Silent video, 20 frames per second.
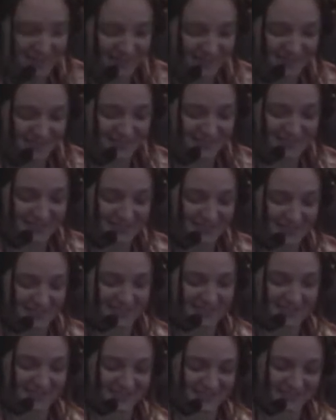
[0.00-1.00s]

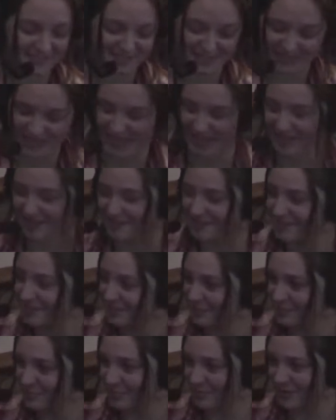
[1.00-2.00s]
She's, again, a
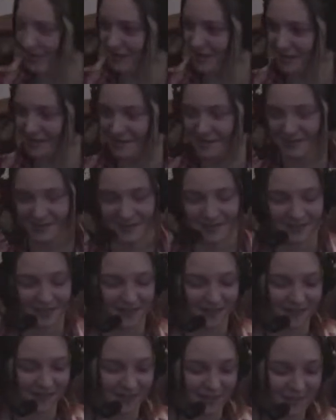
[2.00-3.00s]
team player,
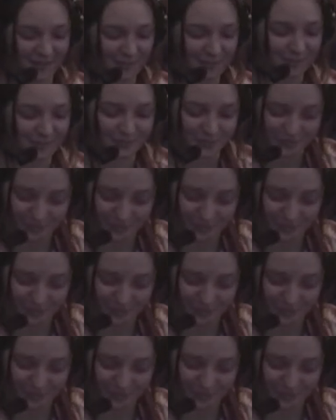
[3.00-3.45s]
an